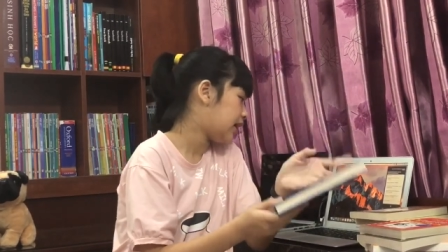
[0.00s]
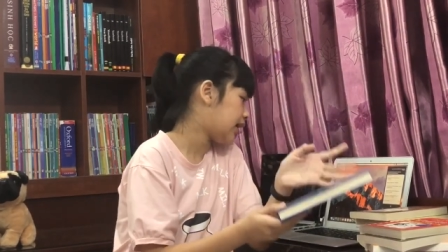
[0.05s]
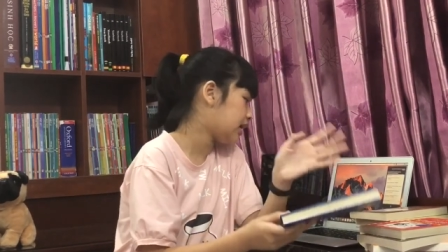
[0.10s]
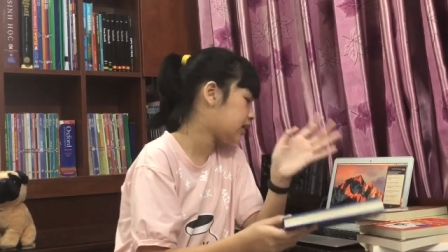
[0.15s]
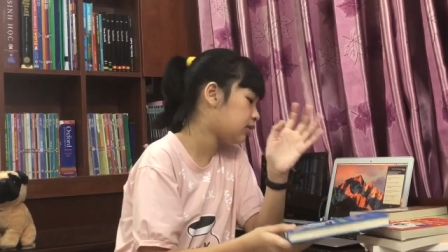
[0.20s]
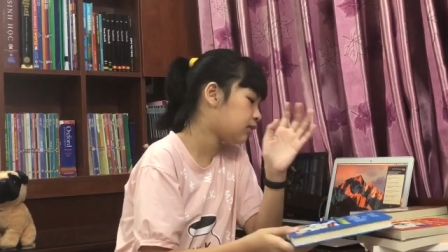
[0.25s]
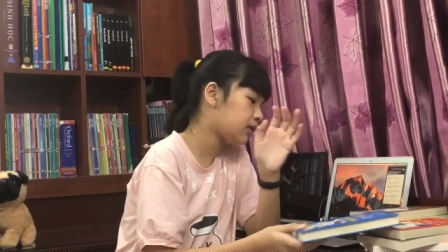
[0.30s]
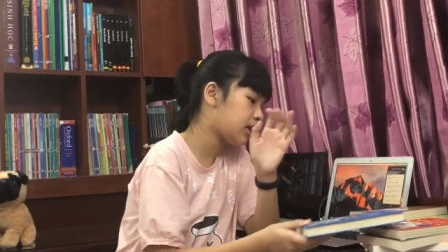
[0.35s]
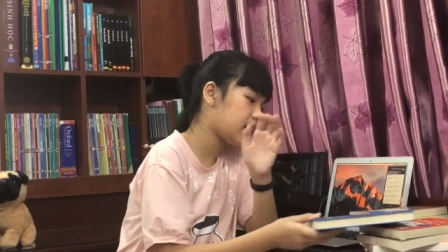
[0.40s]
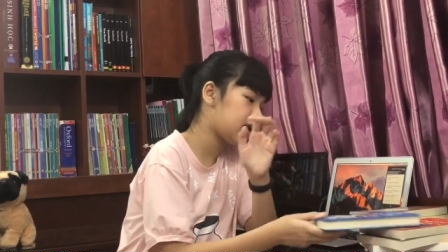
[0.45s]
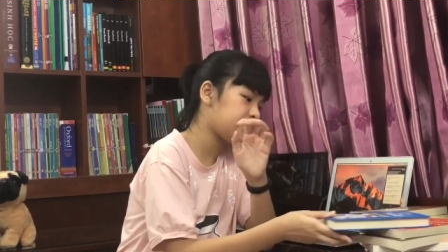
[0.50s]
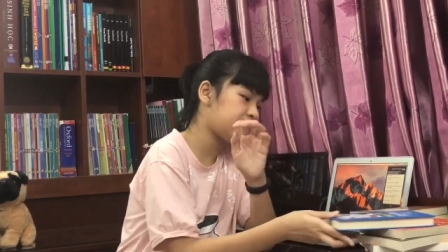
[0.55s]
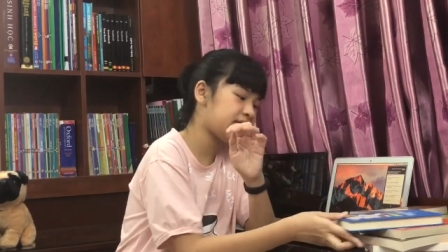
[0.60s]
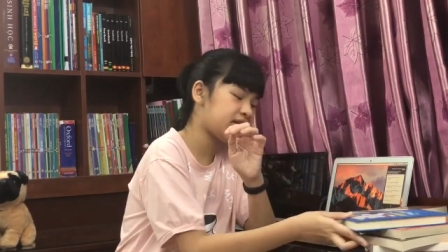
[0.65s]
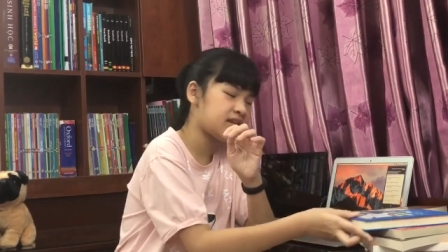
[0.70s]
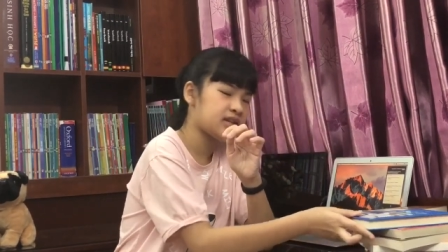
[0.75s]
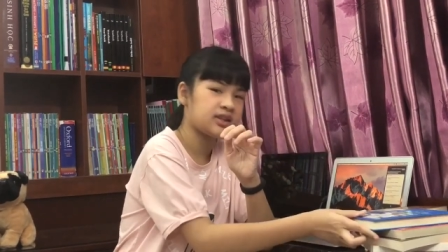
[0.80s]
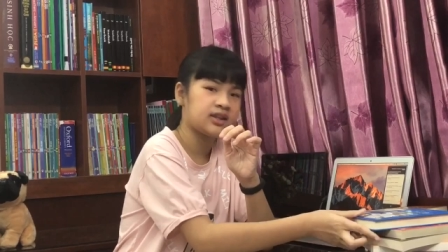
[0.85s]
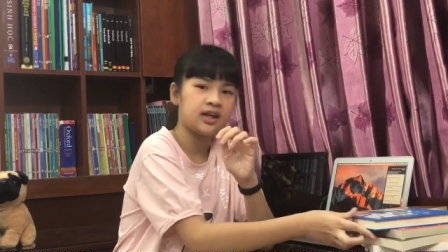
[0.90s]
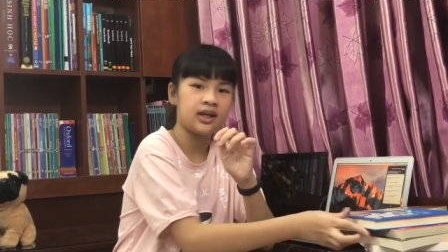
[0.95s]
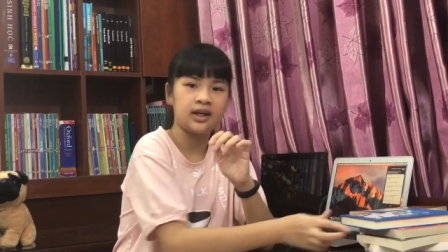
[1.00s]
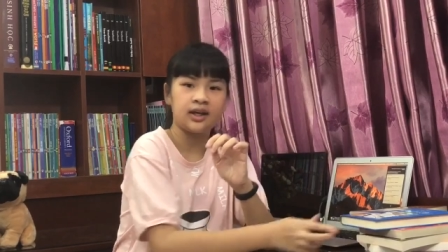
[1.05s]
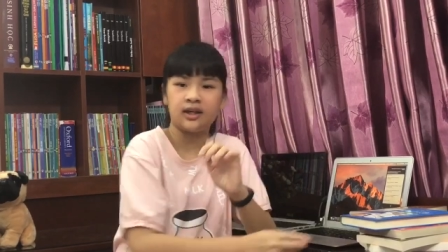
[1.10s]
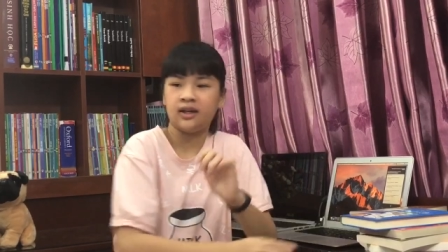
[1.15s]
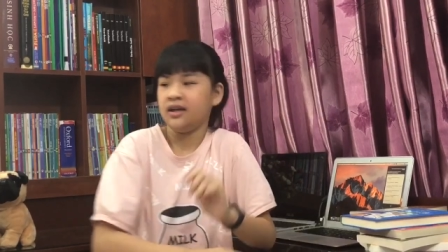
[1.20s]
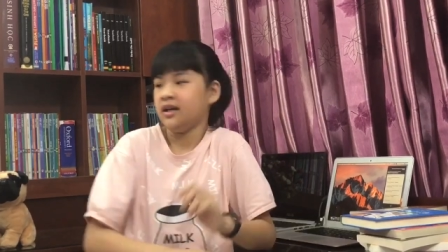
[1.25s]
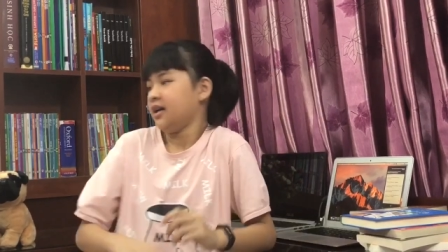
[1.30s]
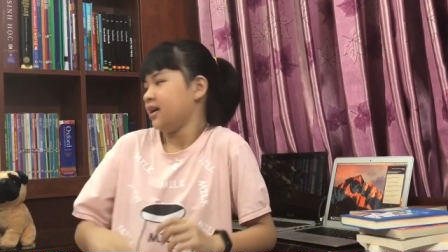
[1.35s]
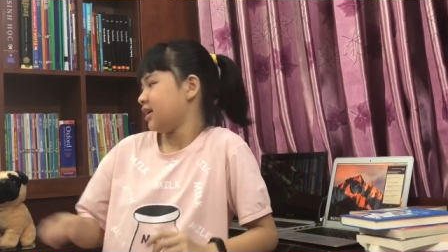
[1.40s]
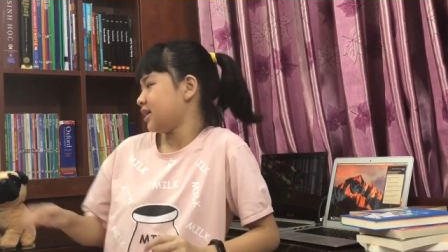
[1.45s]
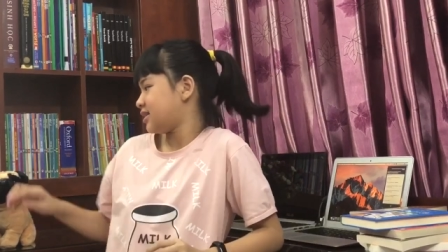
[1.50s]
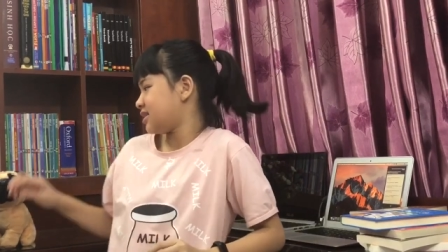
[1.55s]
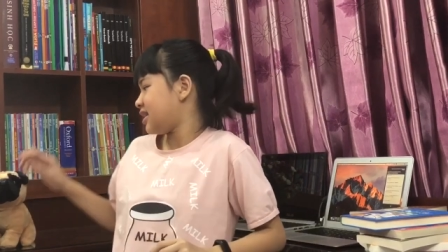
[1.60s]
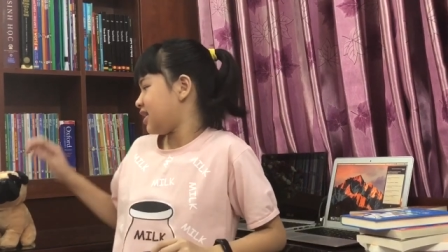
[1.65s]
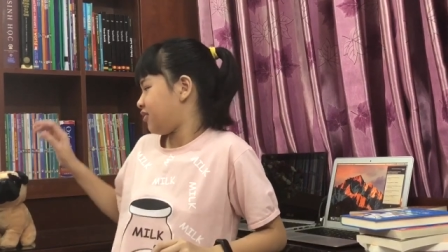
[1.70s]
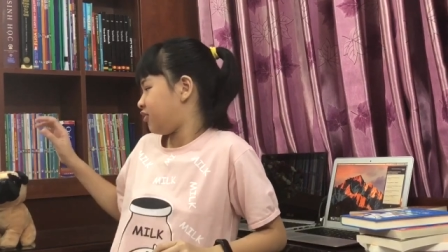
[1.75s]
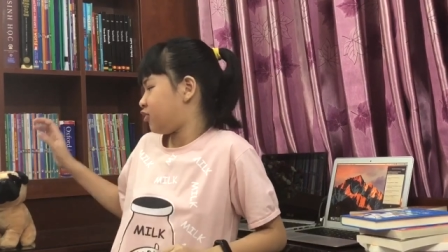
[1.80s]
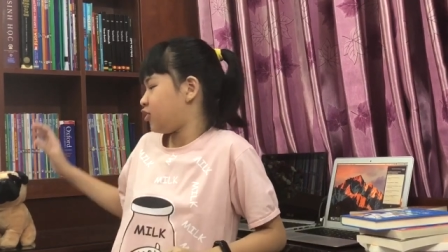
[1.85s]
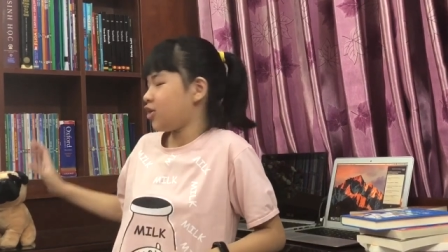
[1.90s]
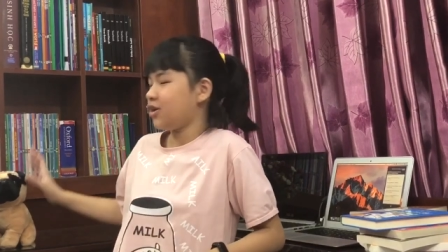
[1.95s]
I don't have anything
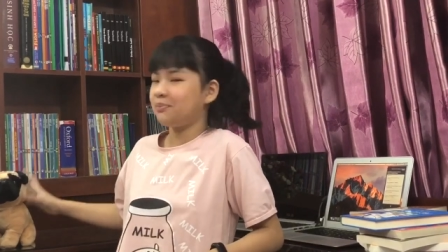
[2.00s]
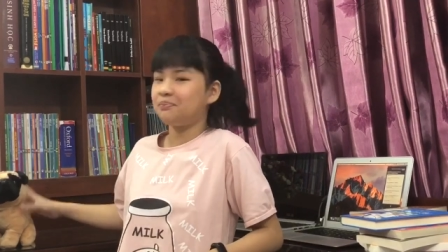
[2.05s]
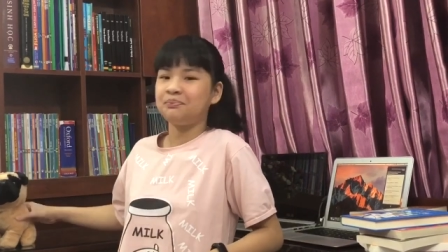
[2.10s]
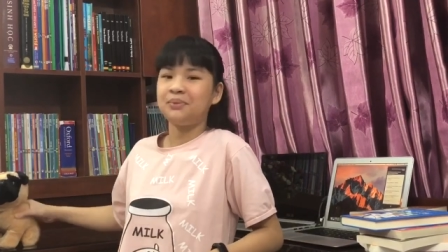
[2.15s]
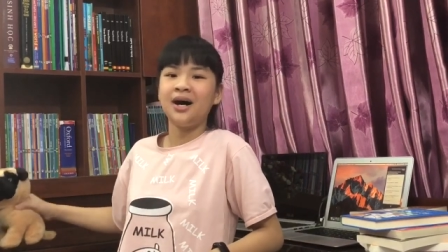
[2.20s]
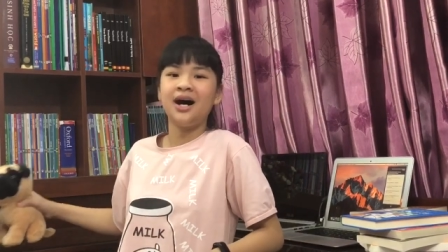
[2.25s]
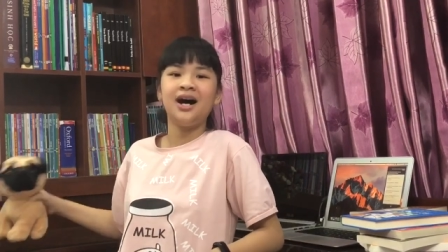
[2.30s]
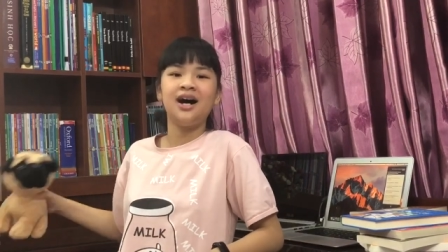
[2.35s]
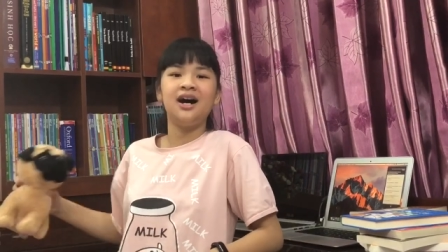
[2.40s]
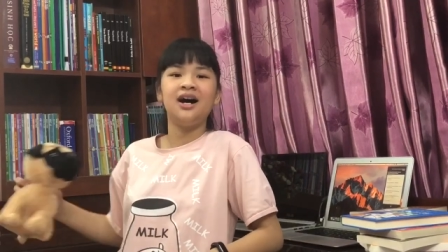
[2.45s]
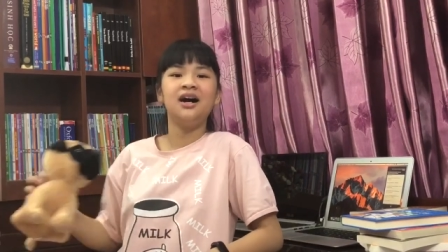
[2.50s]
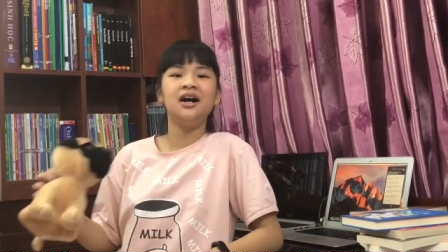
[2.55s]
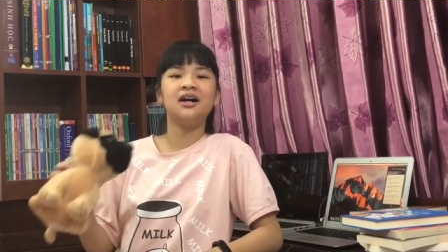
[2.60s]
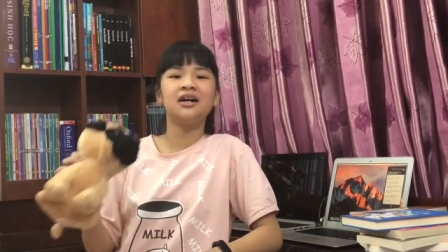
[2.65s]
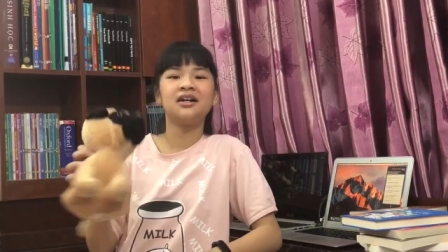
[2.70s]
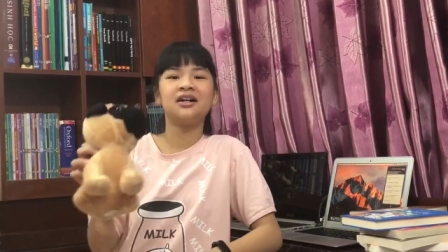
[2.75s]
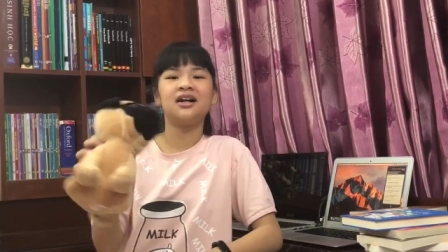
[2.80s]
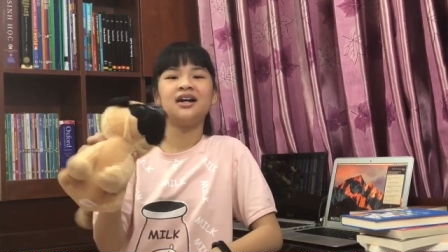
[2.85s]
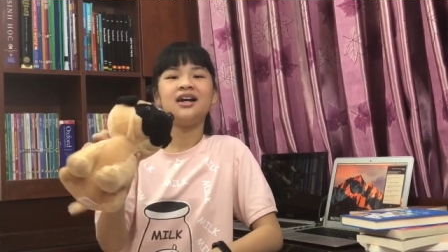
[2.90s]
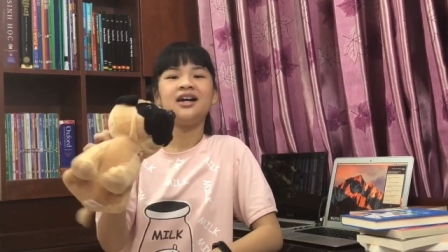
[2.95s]
except for the pug.